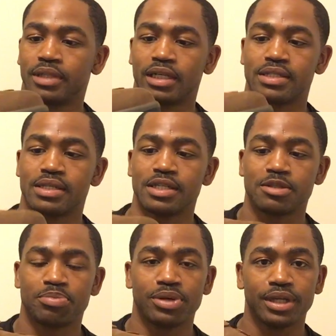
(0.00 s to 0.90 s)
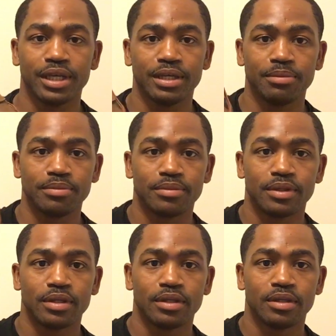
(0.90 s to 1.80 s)
Like I said, it's pretty hit,
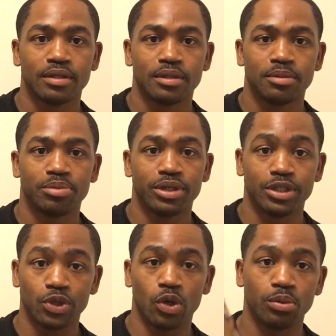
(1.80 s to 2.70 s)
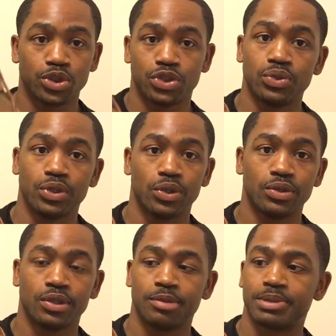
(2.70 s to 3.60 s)
pretty durable shoe though,
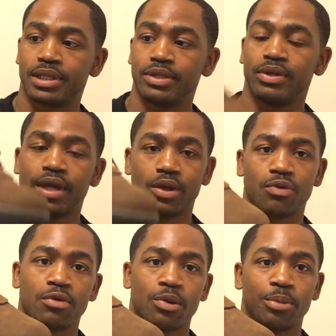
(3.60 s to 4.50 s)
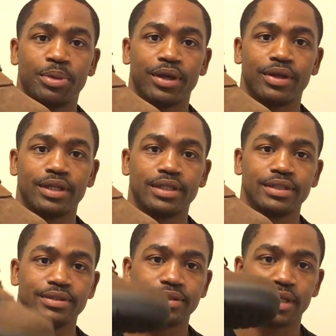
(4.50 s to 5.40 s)
you know what I'm saying? You can't go wrong with a pair of
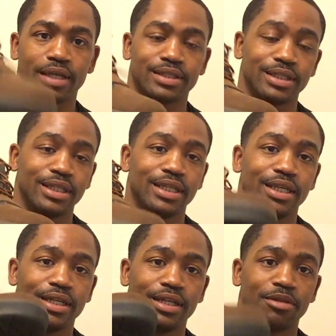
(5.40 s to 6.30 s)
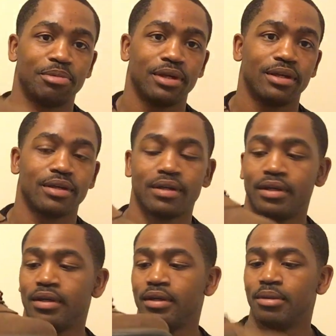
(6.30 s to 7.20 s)
these. I actually need to get another pair,
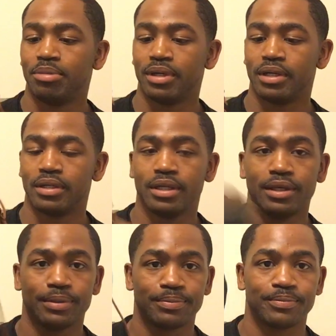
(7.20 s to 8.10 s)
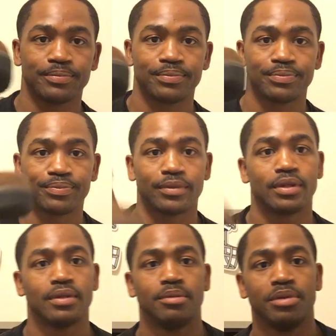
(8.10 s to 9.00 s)
but yeah.
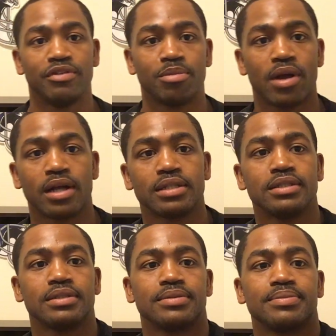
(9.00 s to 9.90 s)
Beef and Broccoli's.